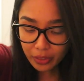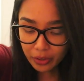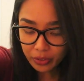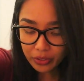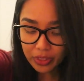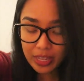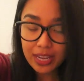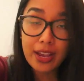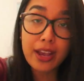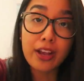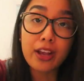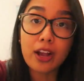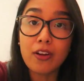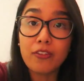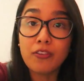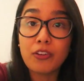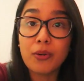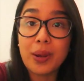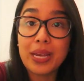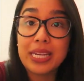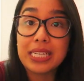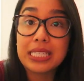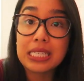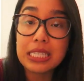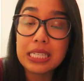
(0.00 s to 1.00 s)
other thing I got
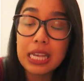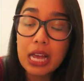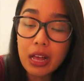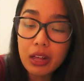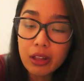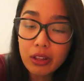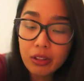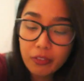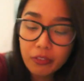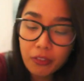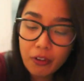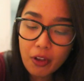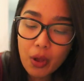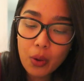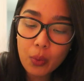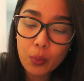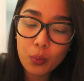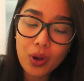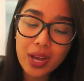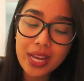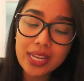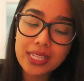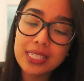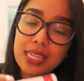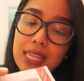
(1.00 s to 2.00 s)
for myself
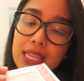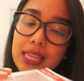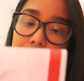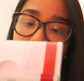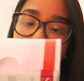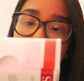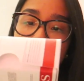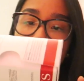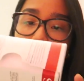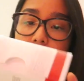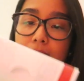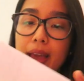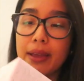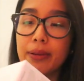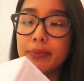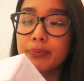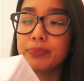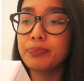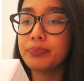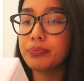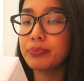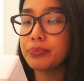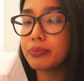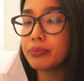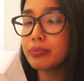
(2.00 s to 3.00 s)
was this guy.
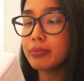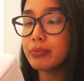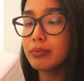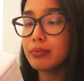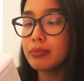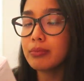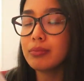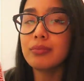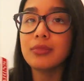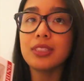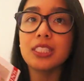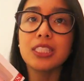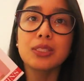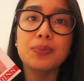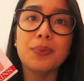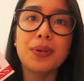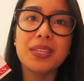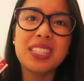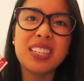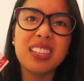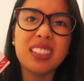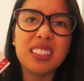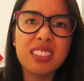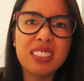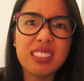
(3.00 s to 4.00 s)
It's
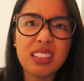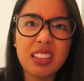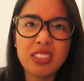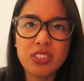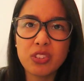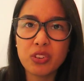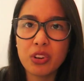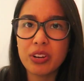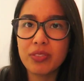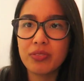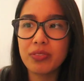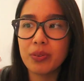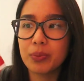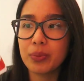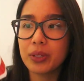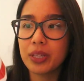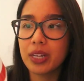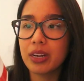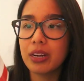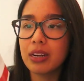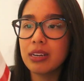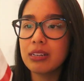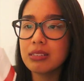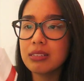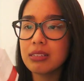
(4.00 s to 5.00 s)
basically sunscreen from
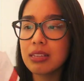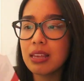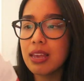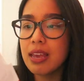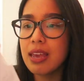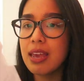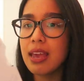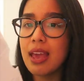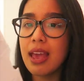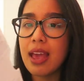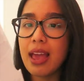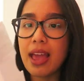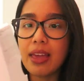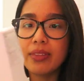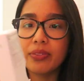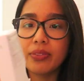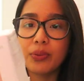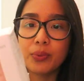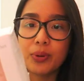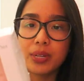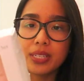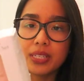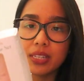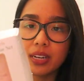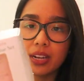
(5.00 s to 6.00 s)
Clarins. And
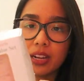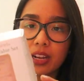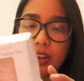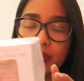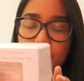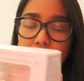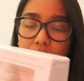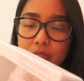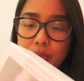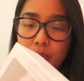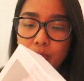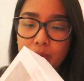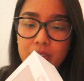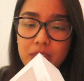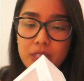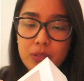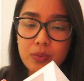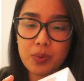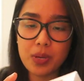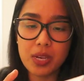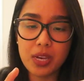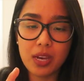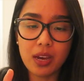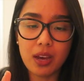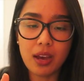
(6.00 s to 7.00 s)
the reason I got this one is
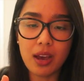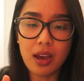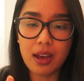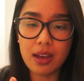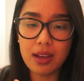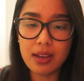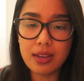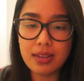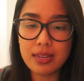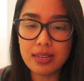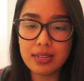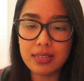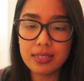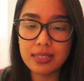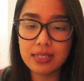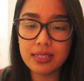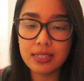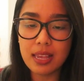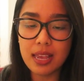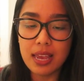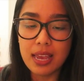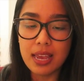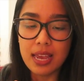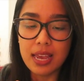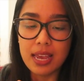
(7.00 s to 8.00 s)

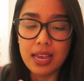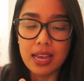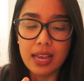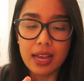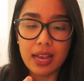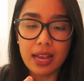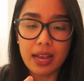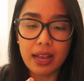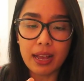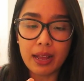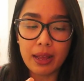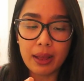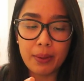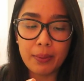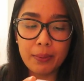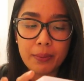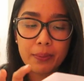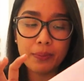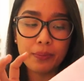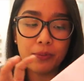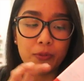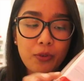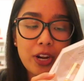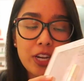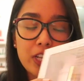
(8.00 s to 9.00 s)
because
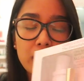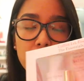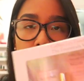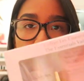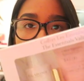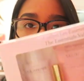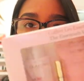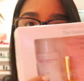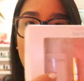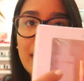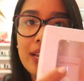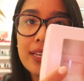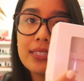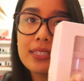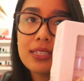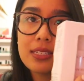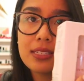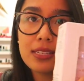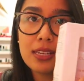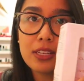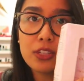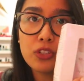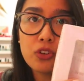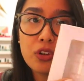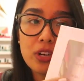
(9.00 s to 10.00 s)
regular price, the
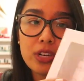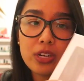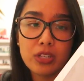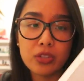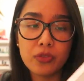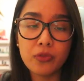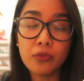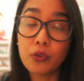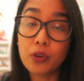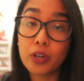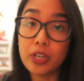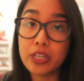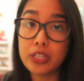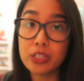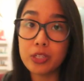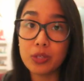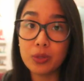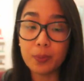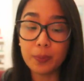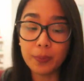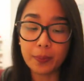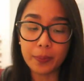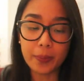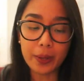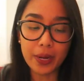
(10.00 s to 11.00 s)
sunscreen is
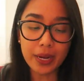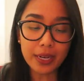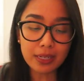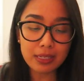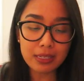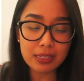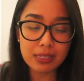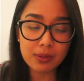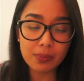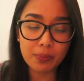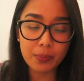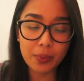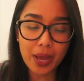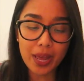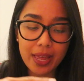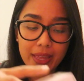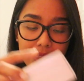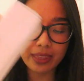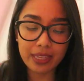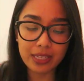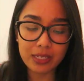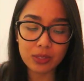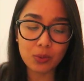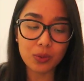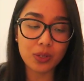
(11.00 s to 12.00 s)
42 bucks, but
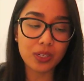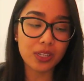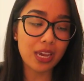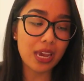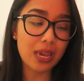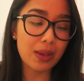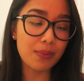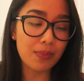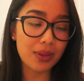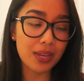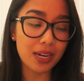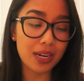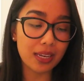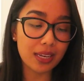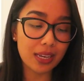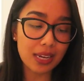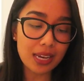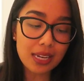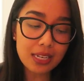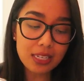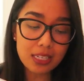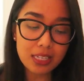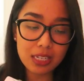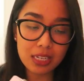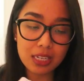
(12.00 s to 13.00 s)
this one came in a
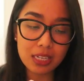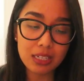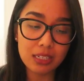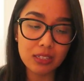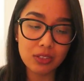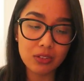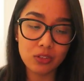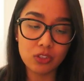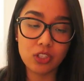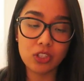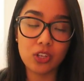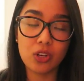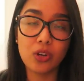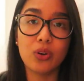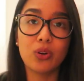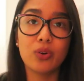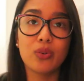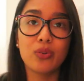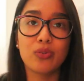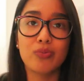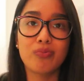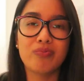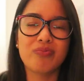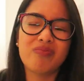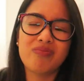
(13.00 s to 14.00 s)
kit.
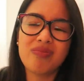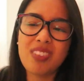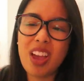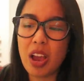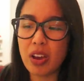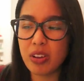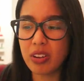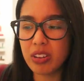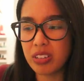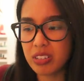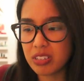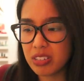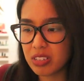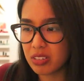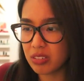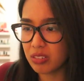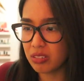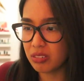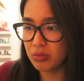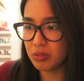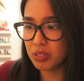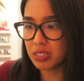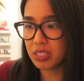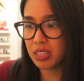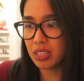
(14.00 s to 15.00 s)
So how could
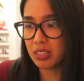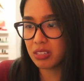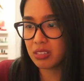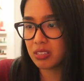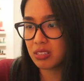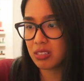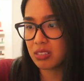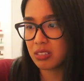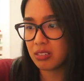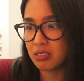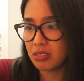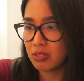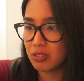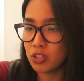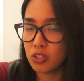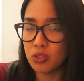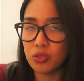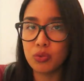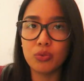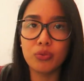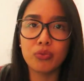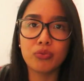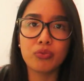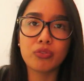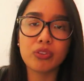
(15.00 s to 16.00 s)
you resist
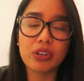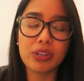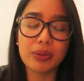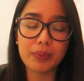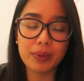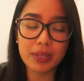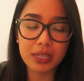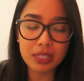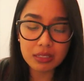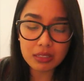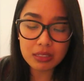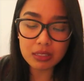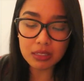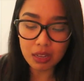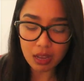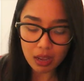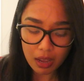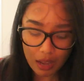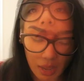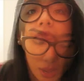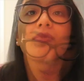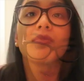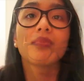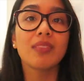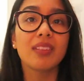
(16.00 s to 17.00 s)
2 freebies?
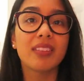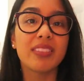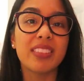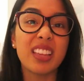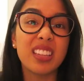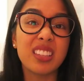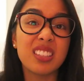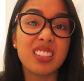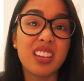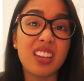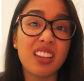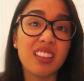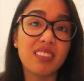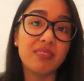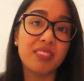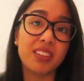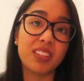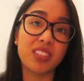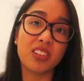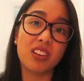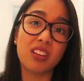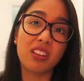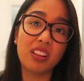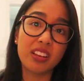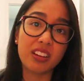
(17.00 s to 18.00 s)
That's it.
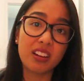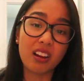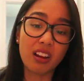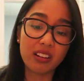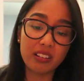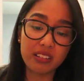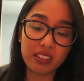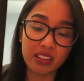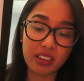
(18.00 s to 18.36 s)
That's all I got